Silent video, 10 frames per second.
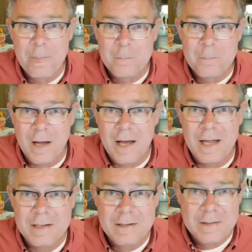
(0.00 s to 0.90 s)

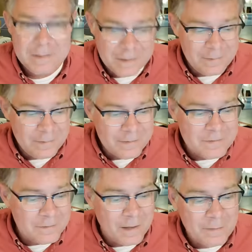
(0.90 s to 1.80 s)
But
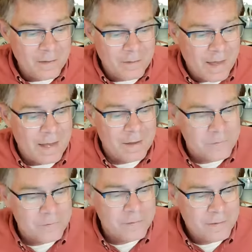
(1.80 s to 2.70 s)
nonetheless,
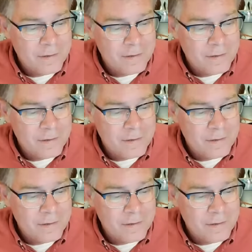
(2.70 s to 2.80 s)
nonetheless